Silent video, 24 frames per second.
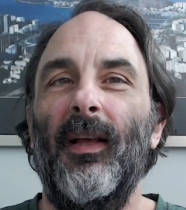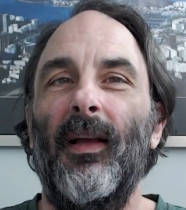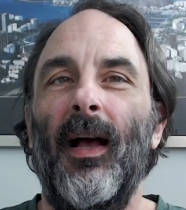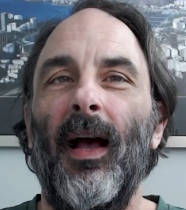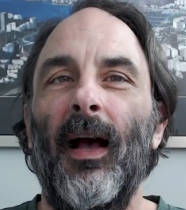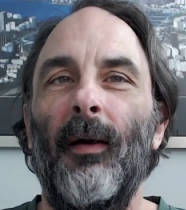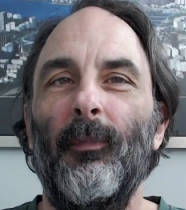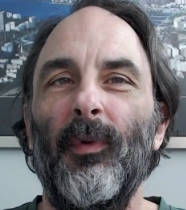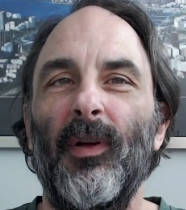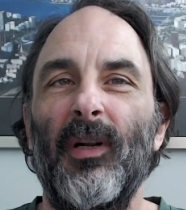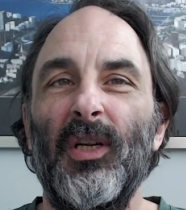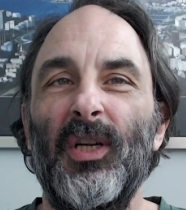
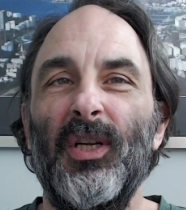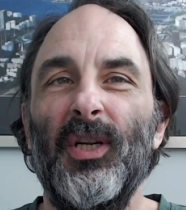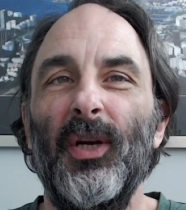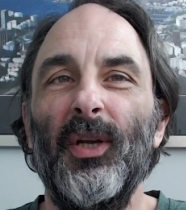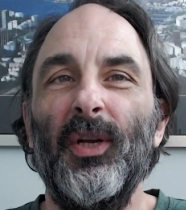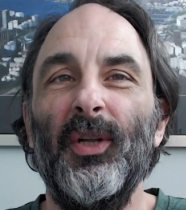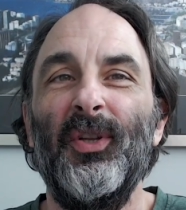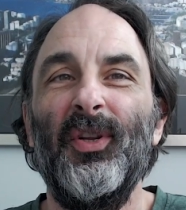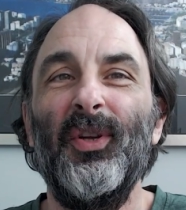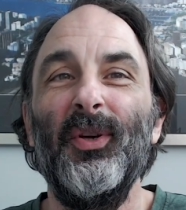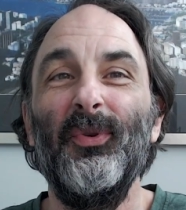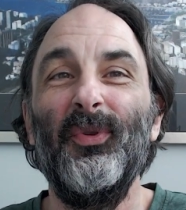I'm going to show
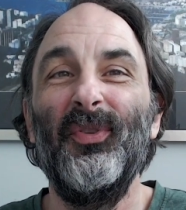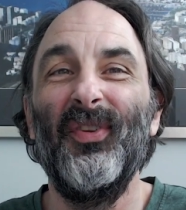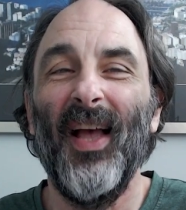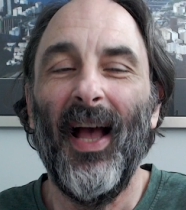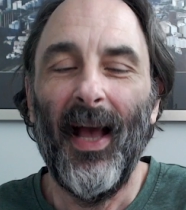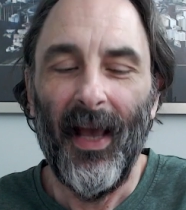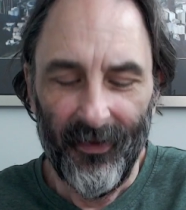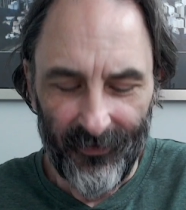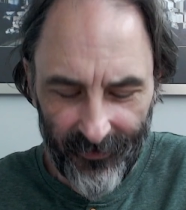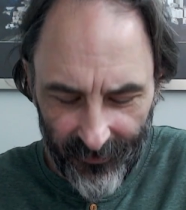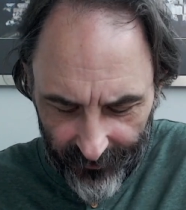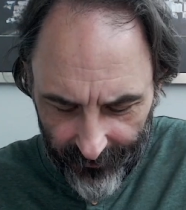you two
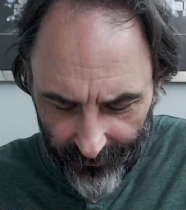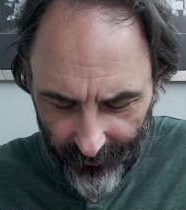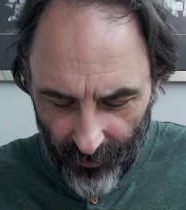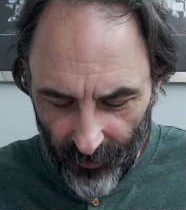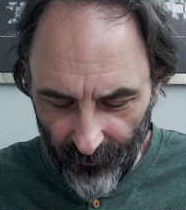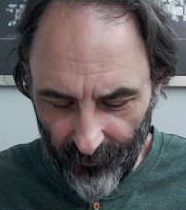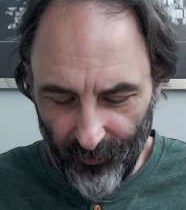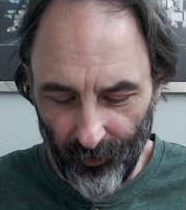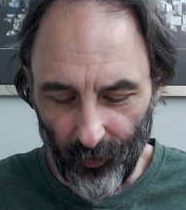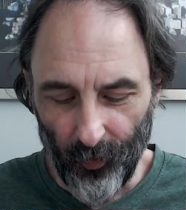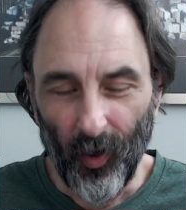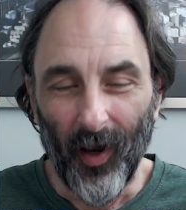sizes
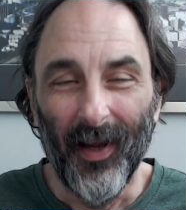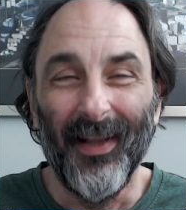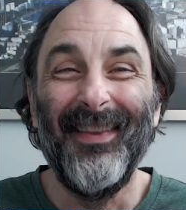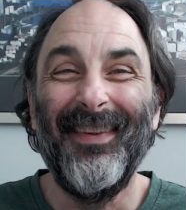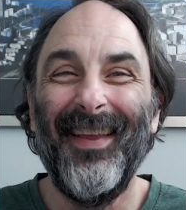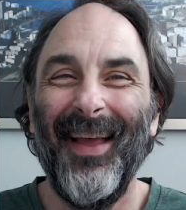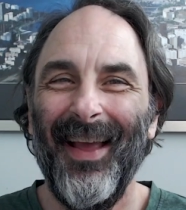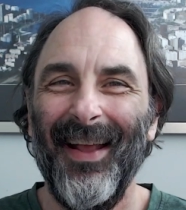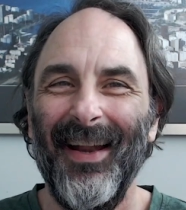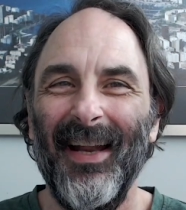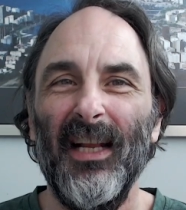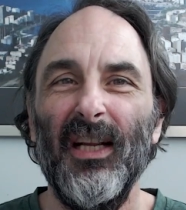for a
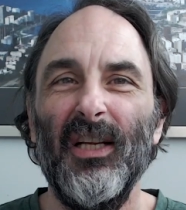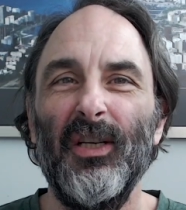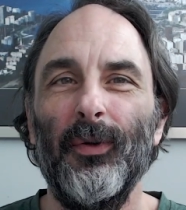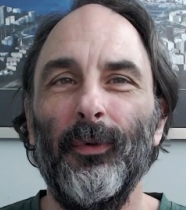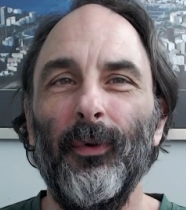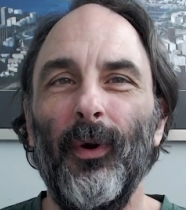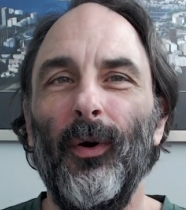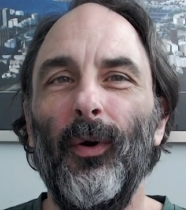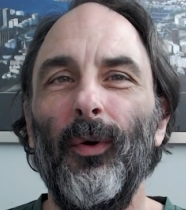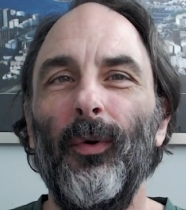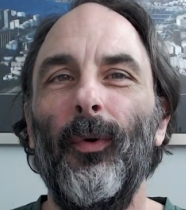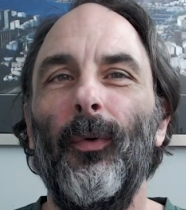10-inch
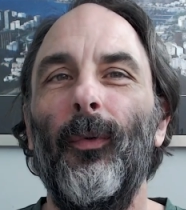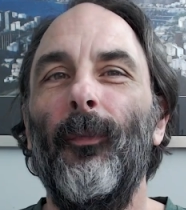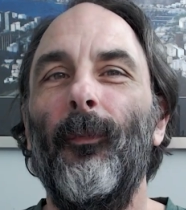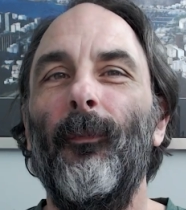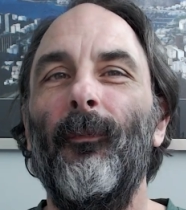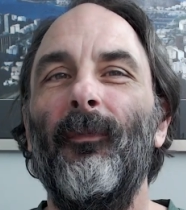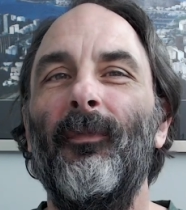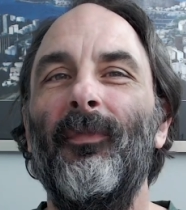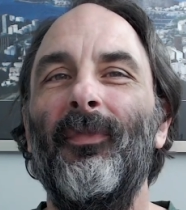roll.